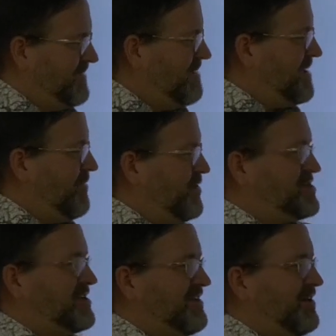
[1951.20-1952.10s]
Maybe
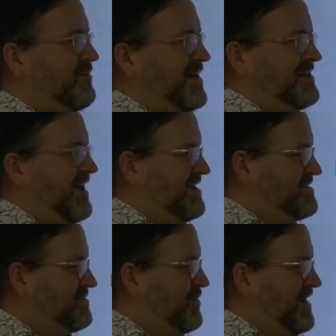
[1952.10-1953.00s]
we should go one
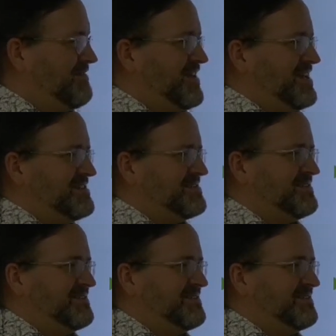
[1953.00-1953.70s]
day to one of these.